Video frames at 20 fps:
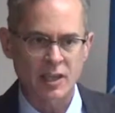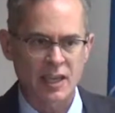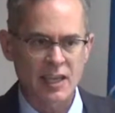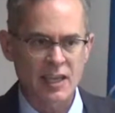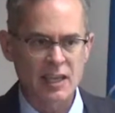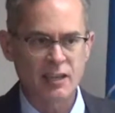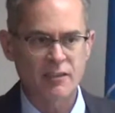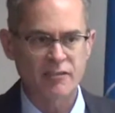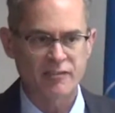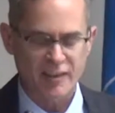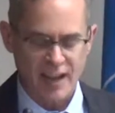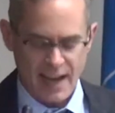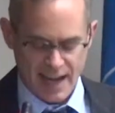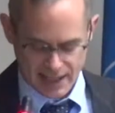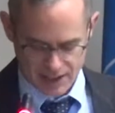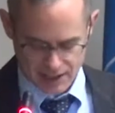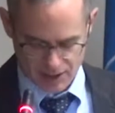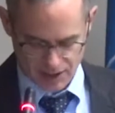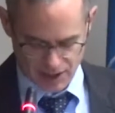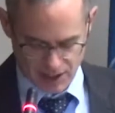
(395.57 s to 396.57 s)
key
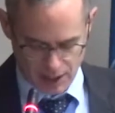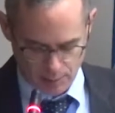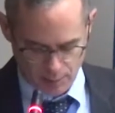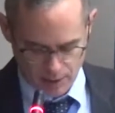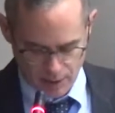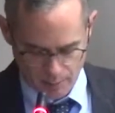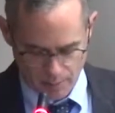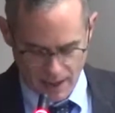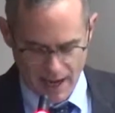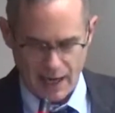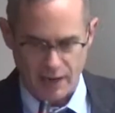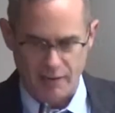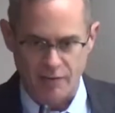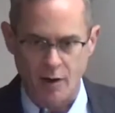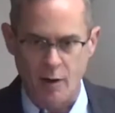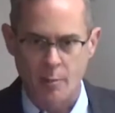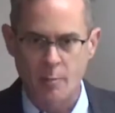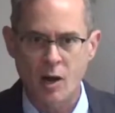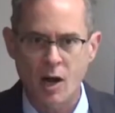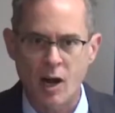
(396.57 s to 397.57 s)
facts to keep in the back of
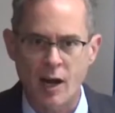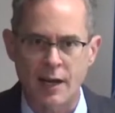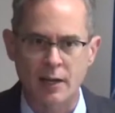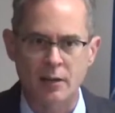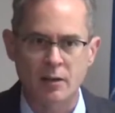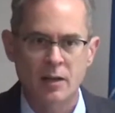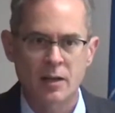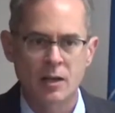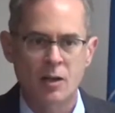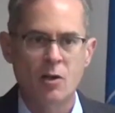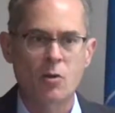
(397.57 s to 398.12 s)
our mind